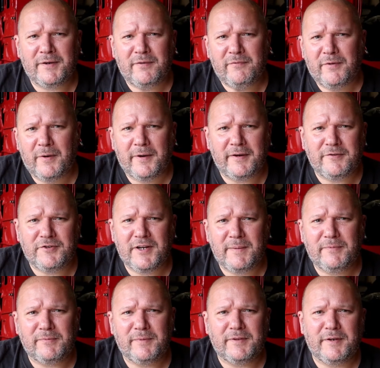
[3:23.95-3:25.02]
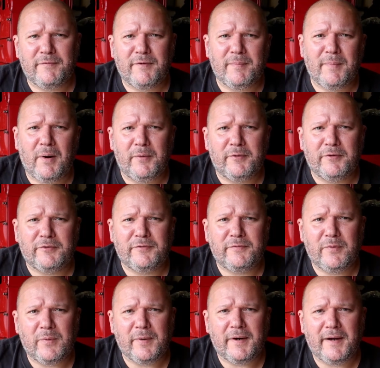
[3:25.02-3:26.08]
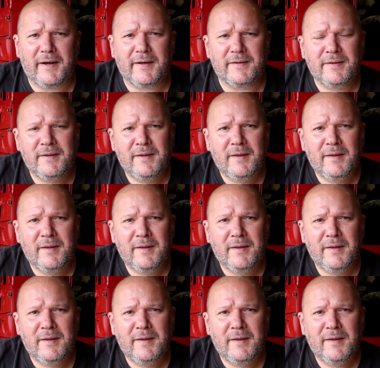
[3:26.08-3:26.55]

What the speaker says: converting Jeeps with different motors for